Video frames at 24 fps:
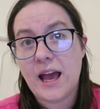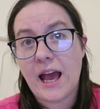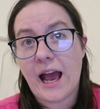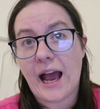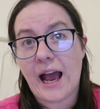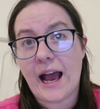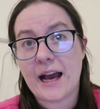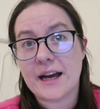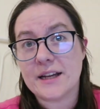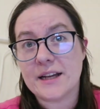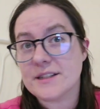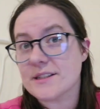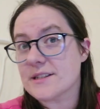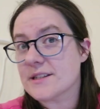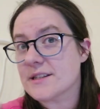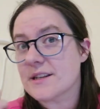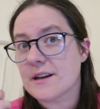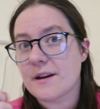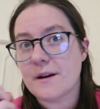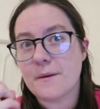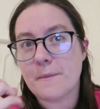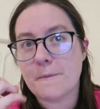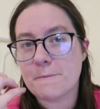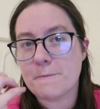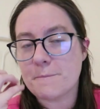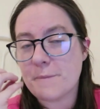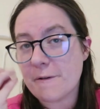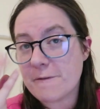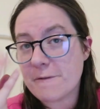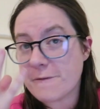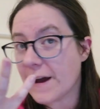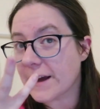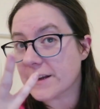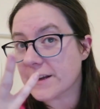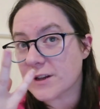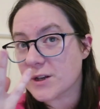and
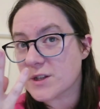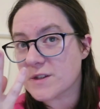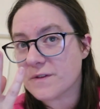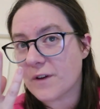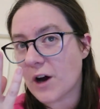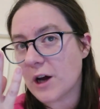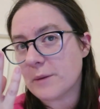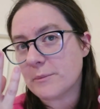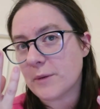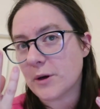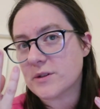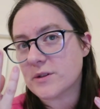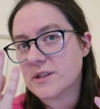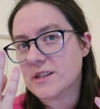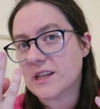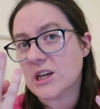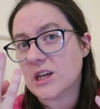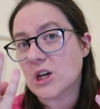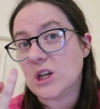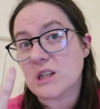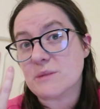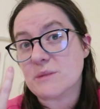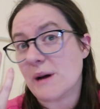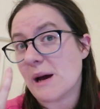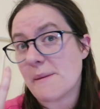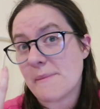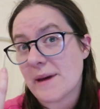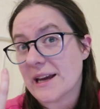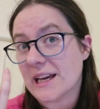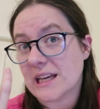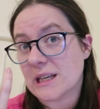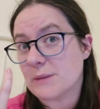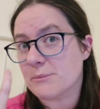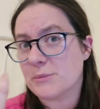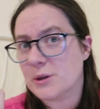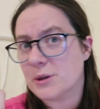perfect those fine motor skills by
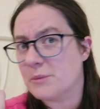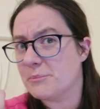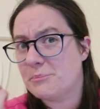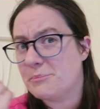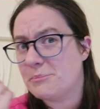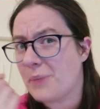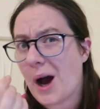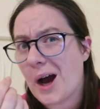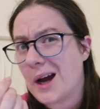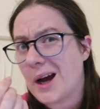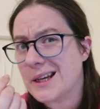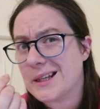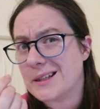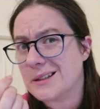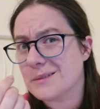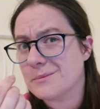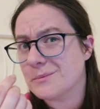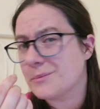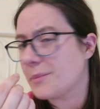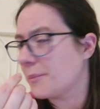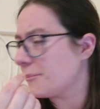making him put pine